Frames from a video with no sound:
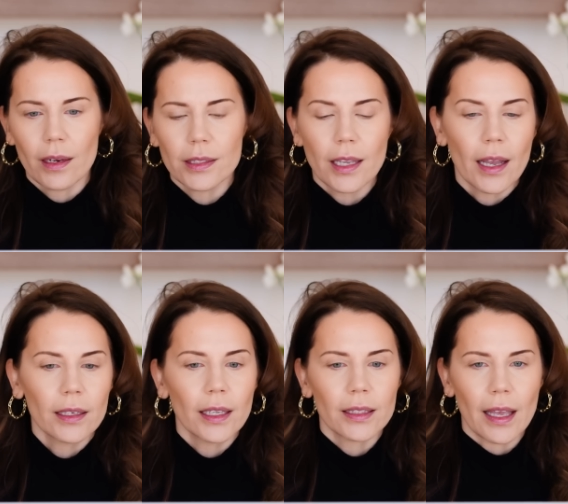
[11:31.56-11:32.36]
And it's kind
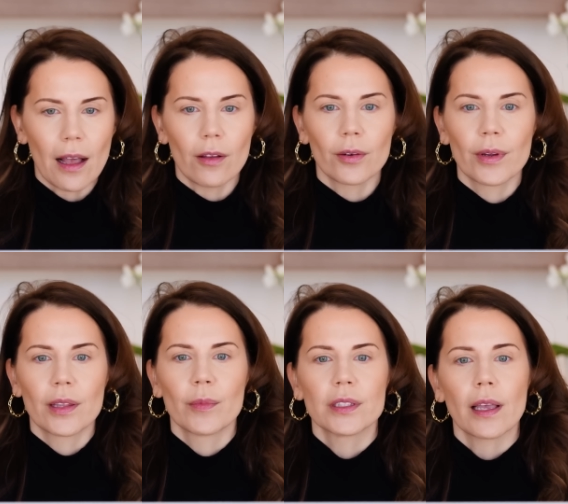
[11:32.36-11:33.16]
of like the
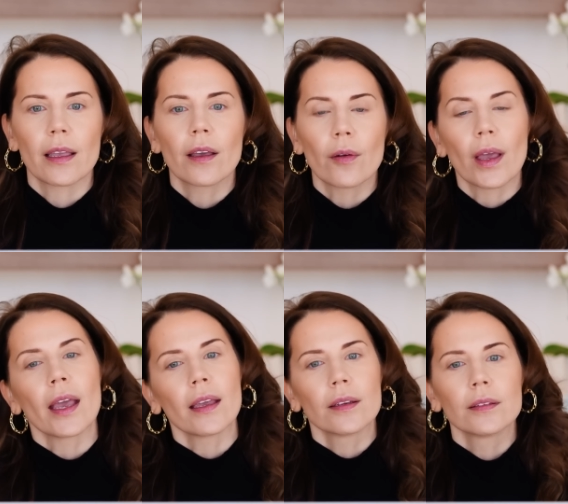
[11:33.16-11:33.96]
algorithm was like,
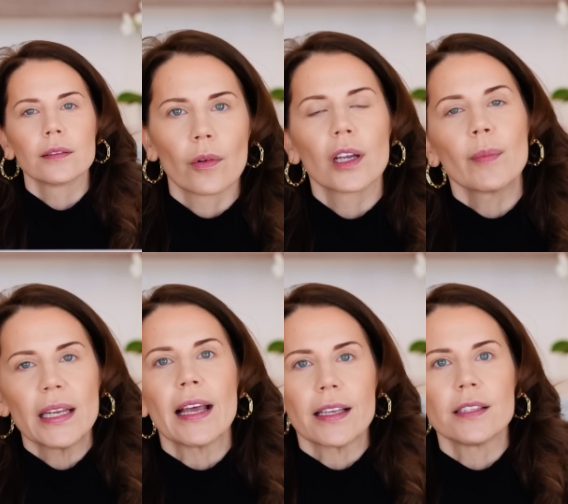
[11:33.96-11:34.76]
okay, we're gonna be
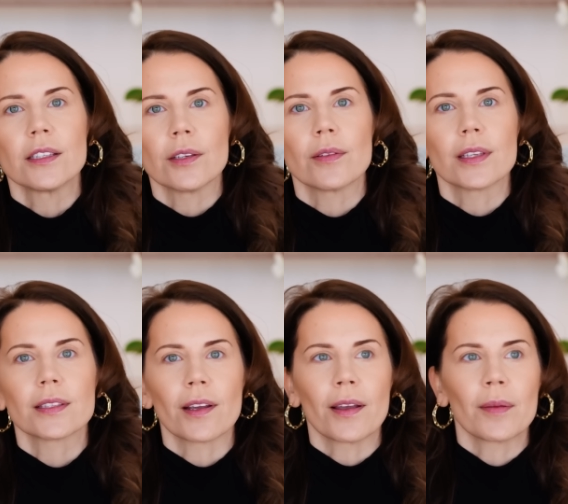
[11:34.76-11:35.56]
nice to you this
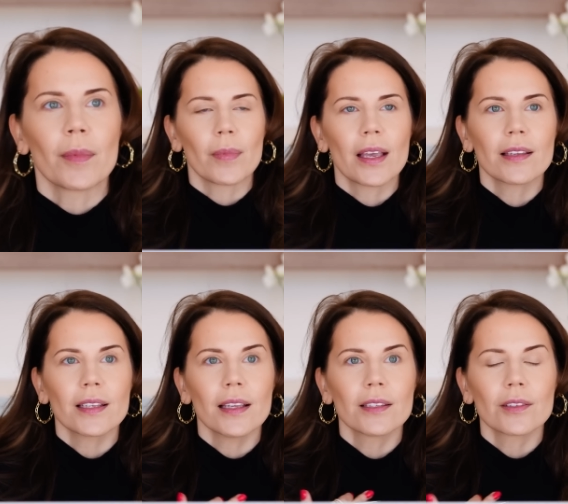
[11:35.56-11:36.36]
time because
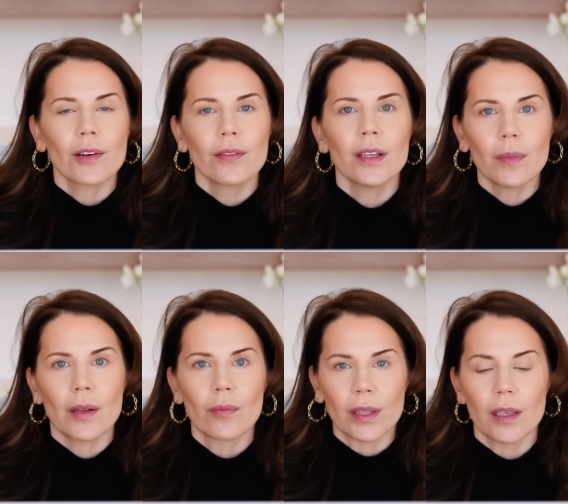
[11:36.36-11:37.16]
it is serving
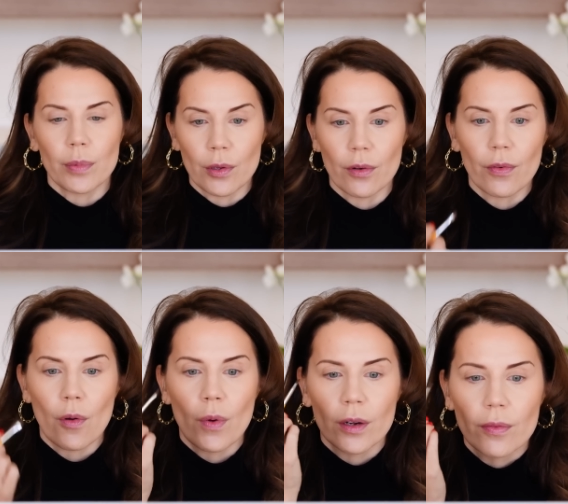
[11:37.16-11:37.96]
me really
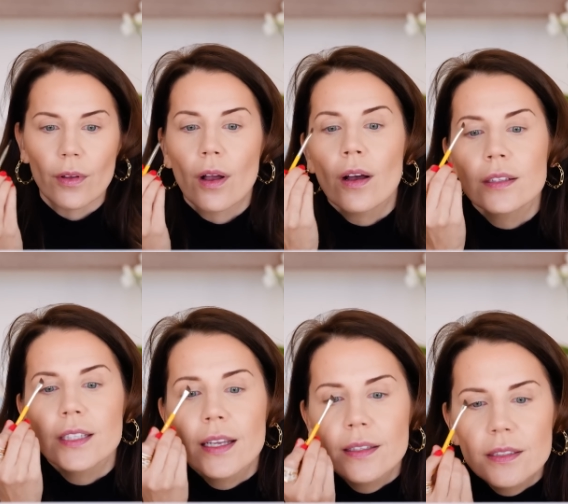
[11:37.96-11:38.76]
beautiful, wonderful
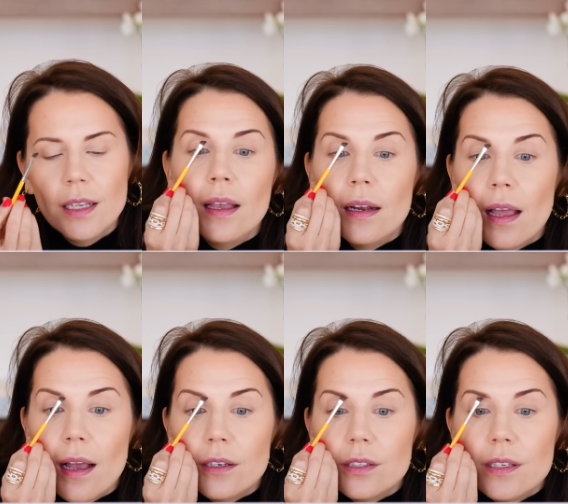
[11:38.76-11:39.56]
content and
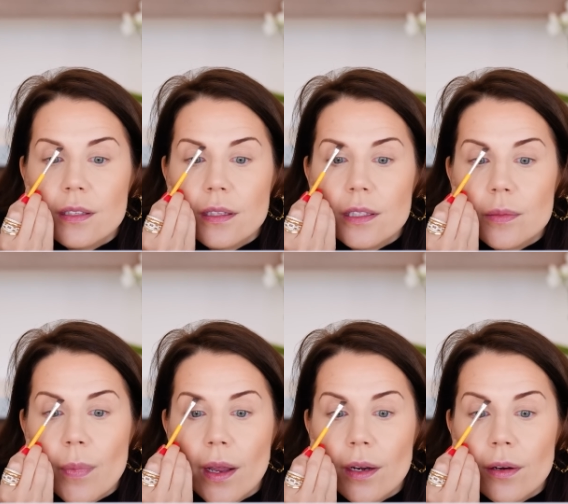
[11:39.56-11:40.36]
actually is
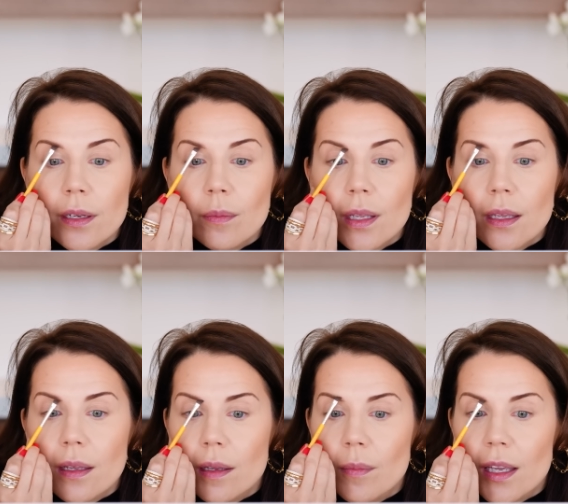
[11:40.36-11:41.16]
inspiring
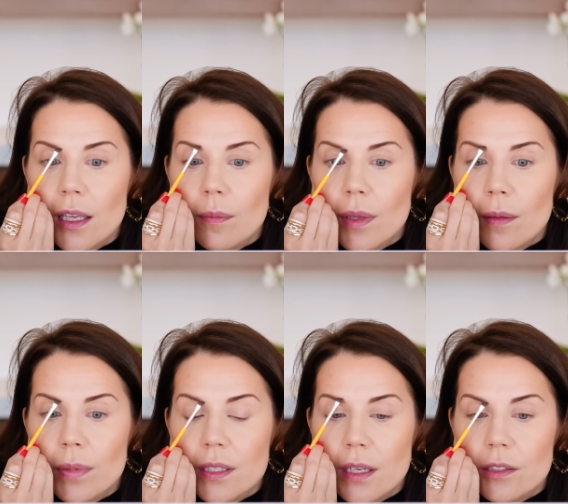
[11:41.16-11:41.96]
me and making me
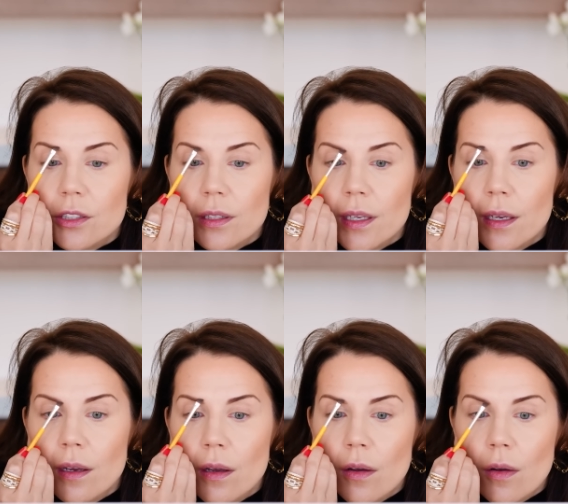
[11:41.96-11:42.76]
potentially